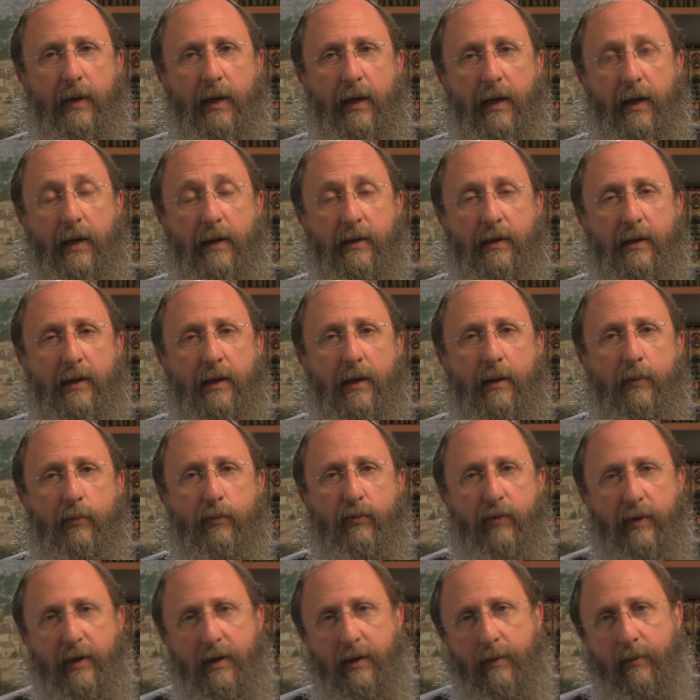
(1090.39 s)
and an
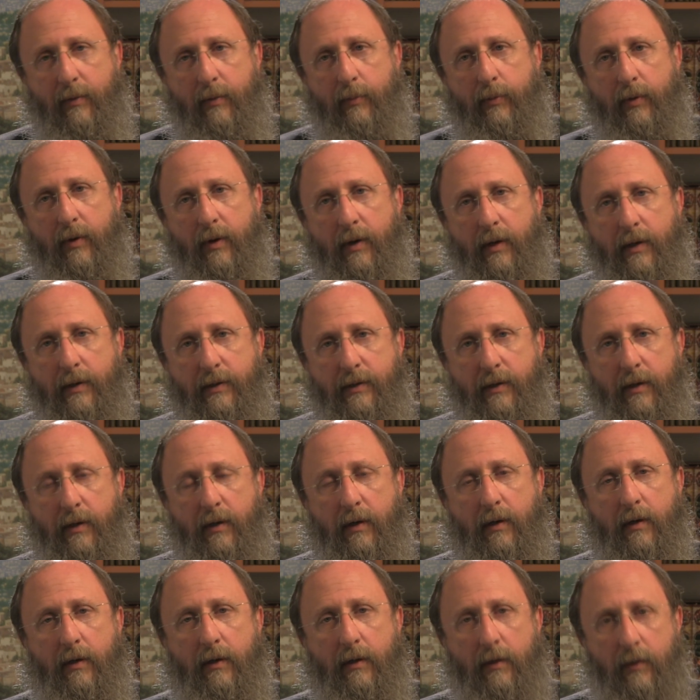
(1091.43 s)
unbreakable bond
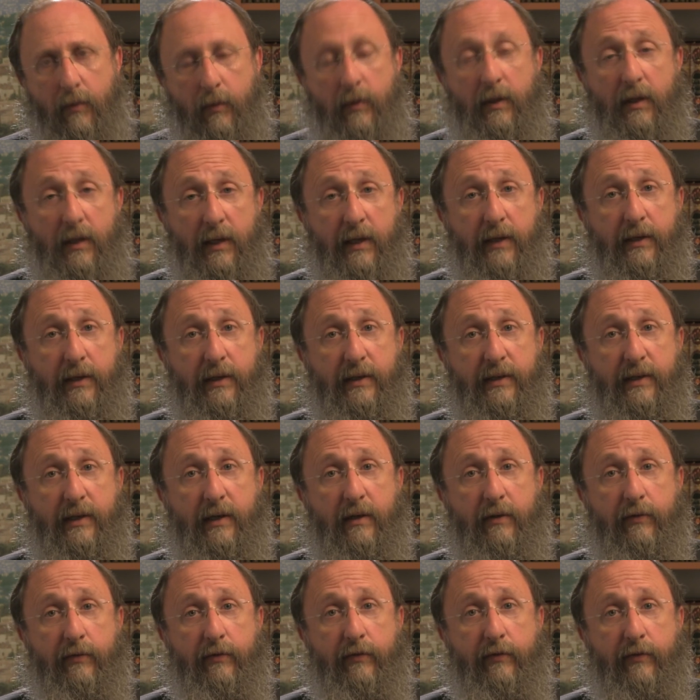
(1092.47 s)
with the land
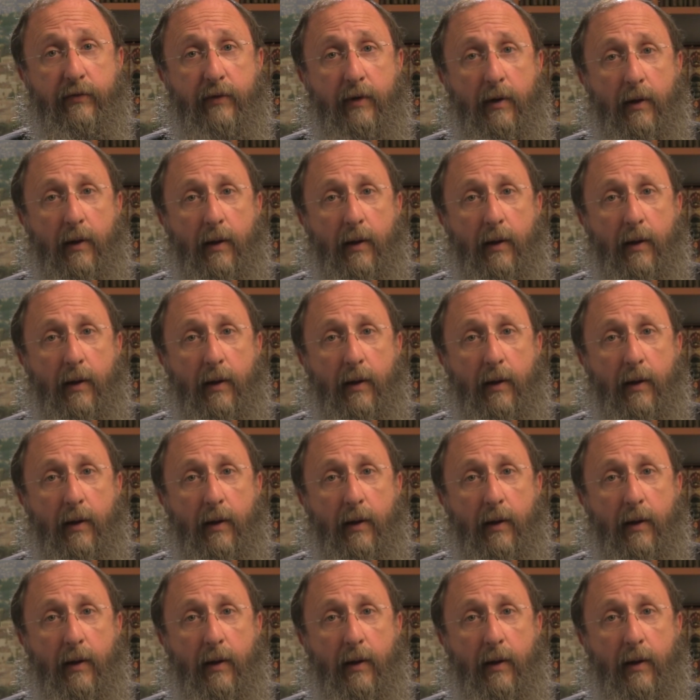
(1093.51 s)
itself.